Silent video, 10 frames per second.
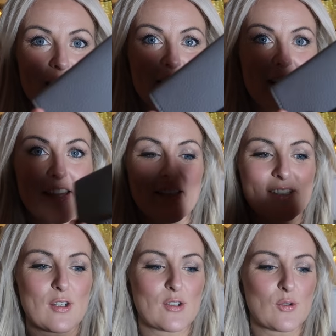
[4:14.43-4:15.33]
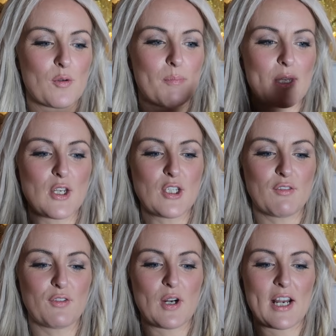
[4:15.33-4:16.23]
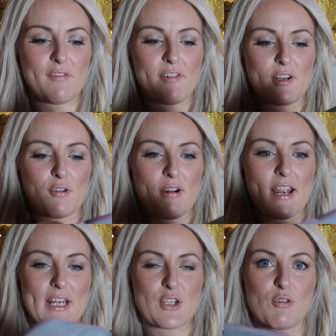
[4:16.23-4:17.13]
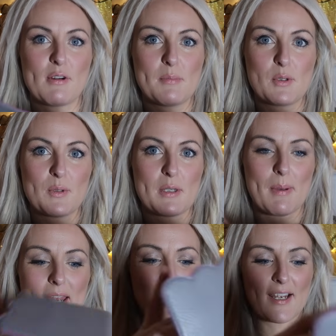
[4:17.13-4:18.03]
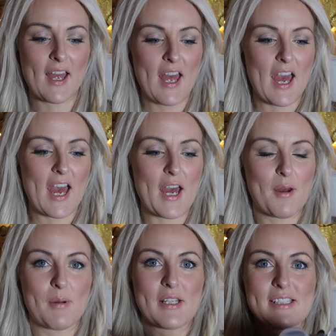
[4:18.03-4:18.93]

It's in this sort of beautiful elephant grey trimmed with the pink. Um,